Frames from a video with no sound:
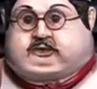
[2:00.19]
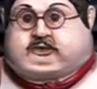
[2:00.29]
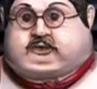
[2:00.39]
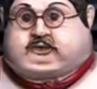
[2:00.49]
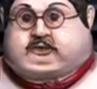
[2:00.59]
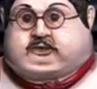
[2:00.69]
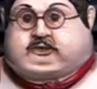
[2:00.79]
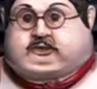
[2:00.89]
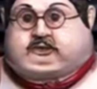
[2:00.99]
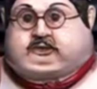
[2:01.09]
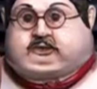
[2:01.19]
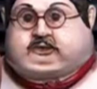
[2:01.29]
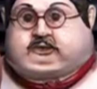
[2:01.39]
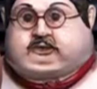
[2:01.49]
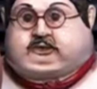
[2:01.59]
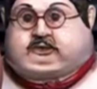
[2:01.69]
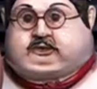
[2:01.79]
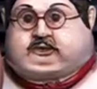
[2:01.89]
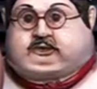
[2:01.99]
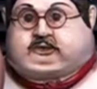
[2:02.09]

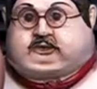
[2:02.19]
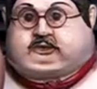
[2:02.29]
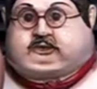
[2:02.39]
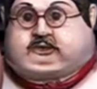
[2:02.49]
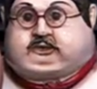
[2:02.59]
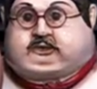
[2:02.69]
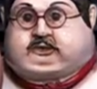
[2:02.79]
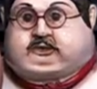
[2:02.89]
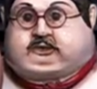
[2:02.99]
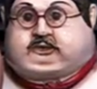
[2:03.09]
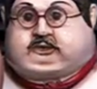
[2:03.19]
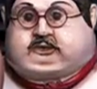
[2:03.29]
The person shown says nothing.